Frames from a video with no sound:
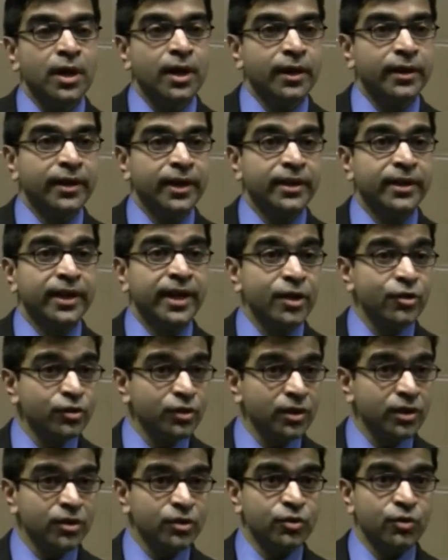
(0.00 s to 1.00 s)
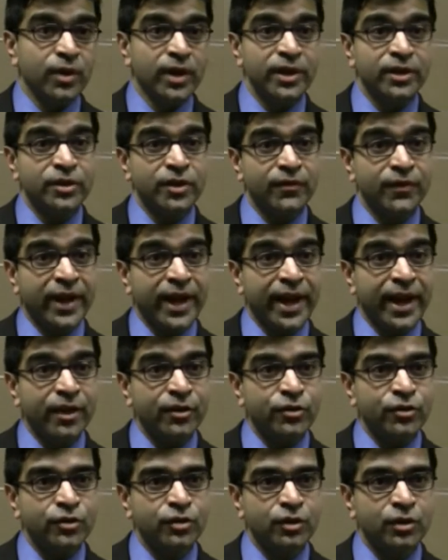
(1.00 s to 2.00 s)
that the incidence rates of
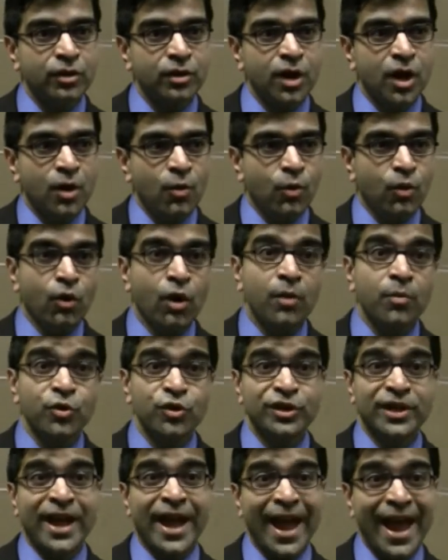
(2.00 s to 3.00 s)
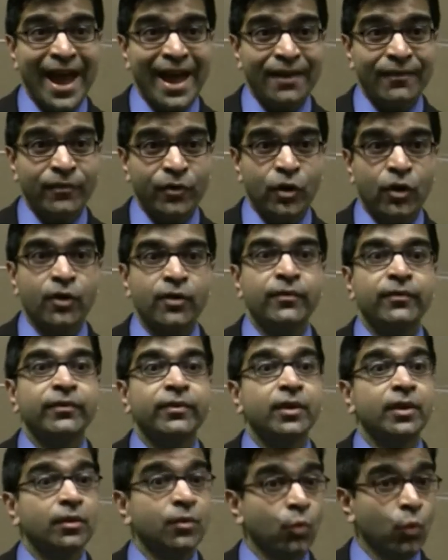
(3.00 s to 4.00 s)
cancer were almost half of
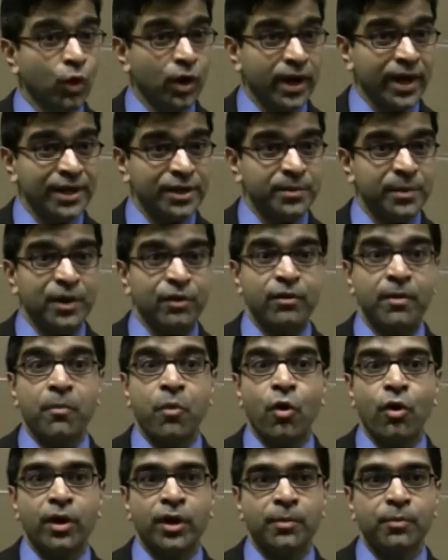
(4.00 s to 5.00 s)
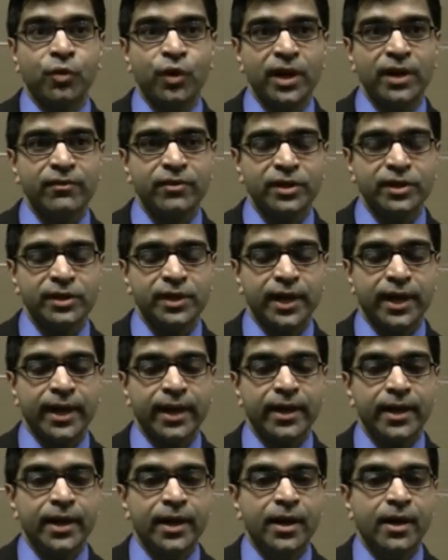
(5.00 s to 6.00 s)
what has been reported previously.
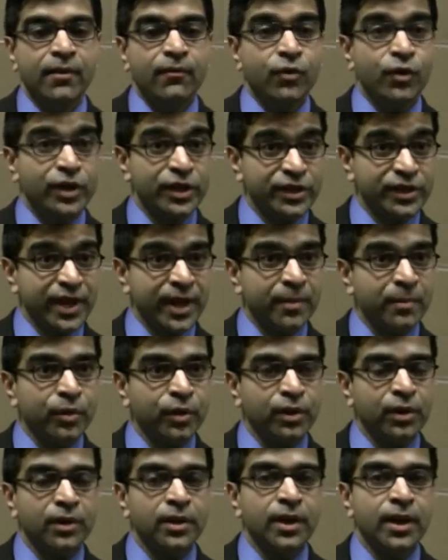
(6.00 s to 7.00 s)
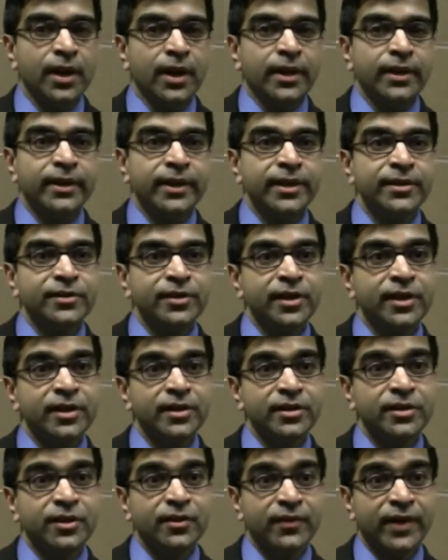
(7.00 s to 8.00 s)
For example, the
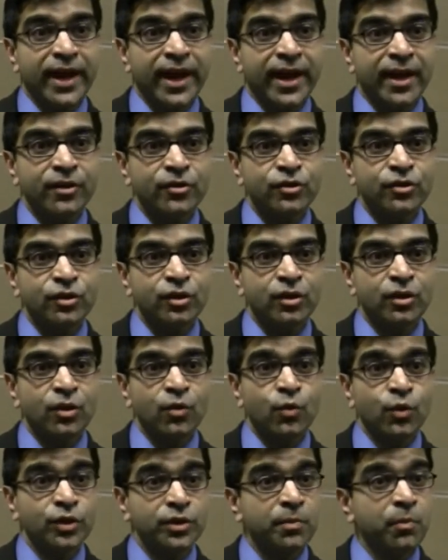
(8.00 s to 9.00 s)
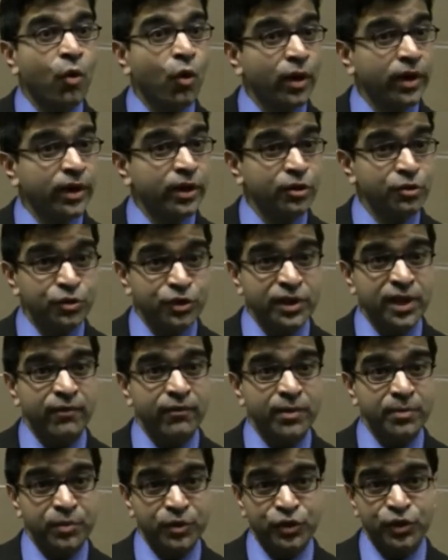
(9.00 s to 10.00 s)
incidence of cancer was
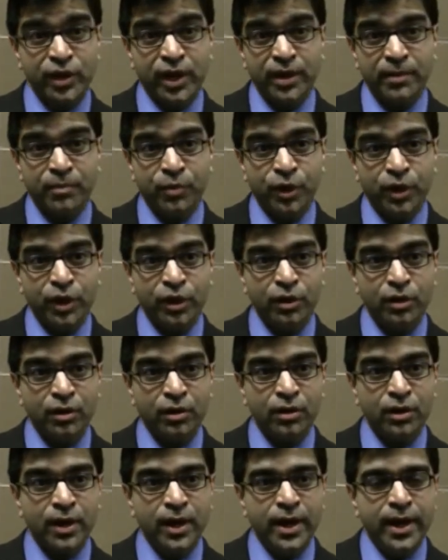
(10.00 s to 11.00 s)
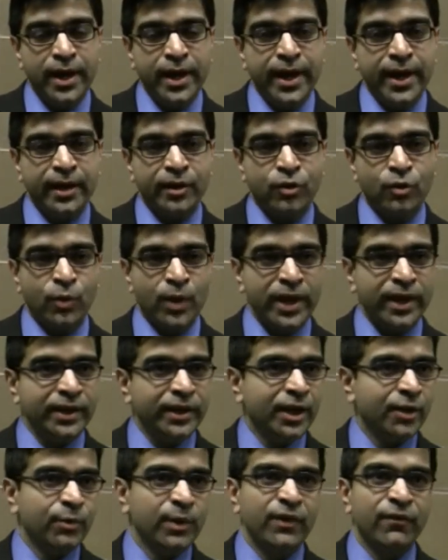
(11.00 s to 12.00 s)
0.27% per year, and the rate
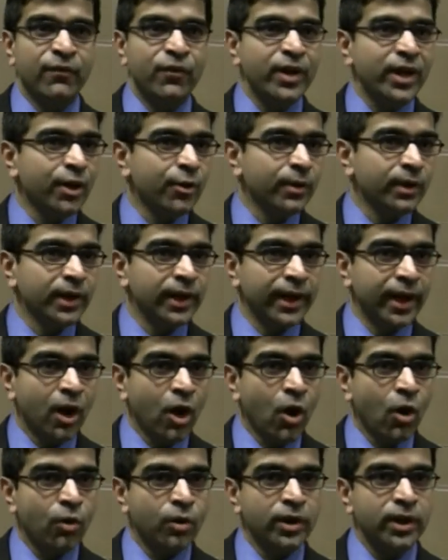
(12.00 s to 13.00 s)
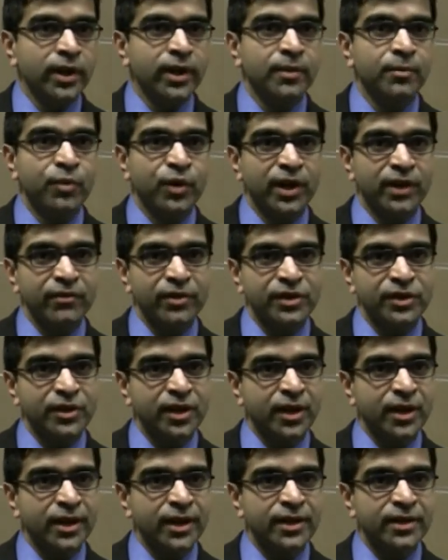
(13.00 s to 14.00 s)
that we frequently quote in previous
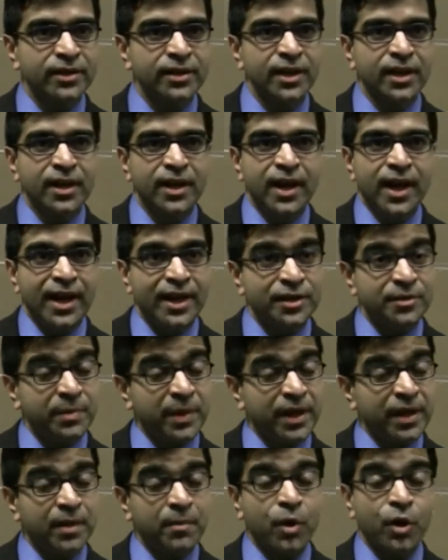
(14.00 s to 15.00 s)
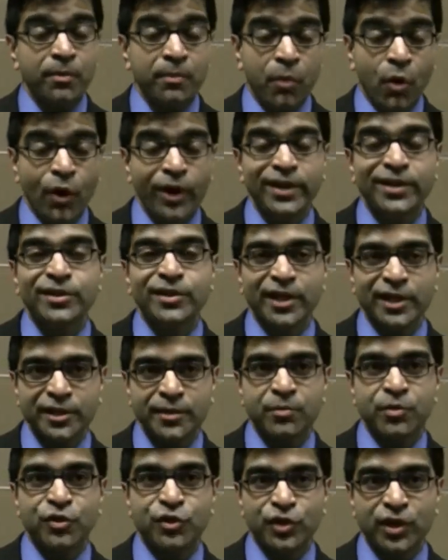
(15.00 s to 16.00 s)
studies has been about
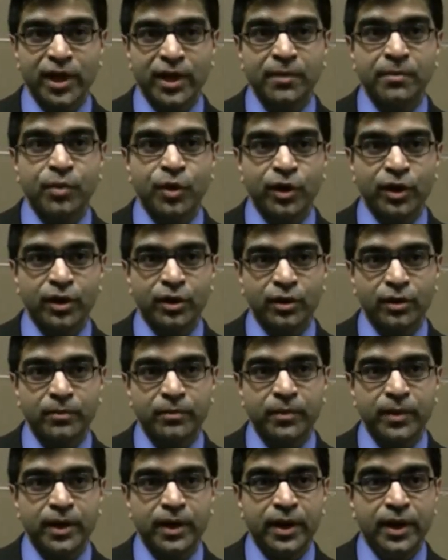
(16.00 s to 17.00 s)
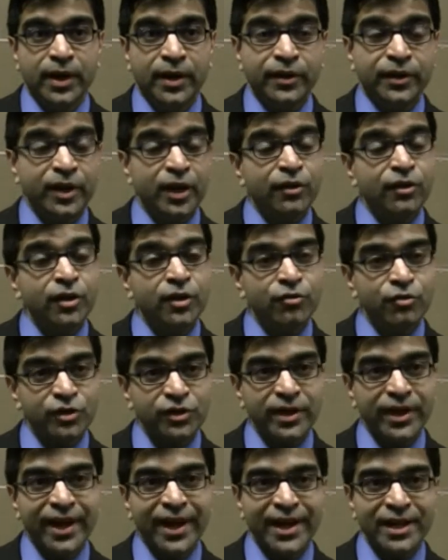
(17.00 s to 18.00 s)
0.6% per year. The other
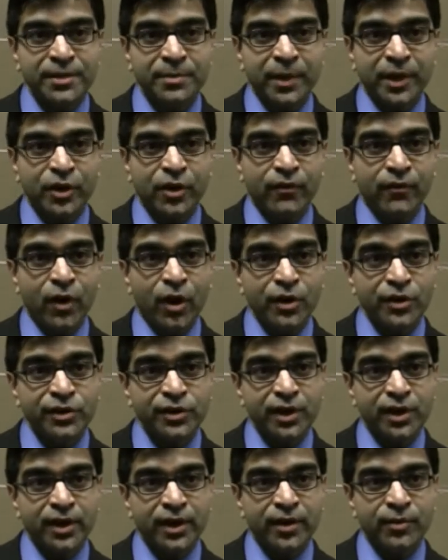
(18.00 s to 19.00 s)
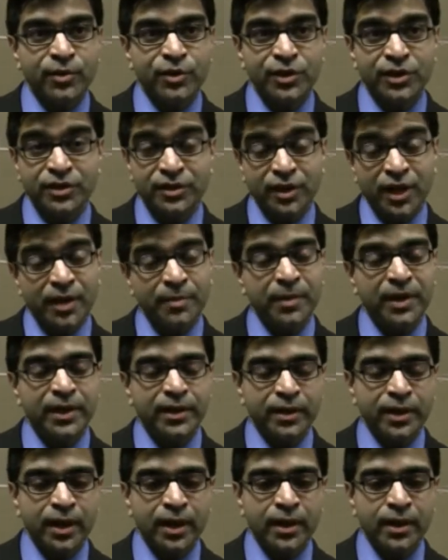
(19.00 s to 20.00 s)
interesting aspect of our study, which has not
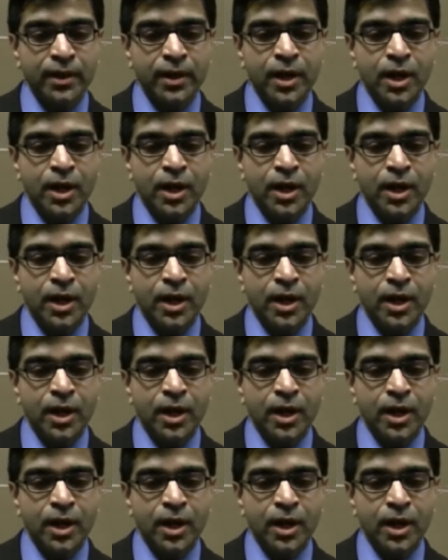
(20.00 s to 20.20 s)
been done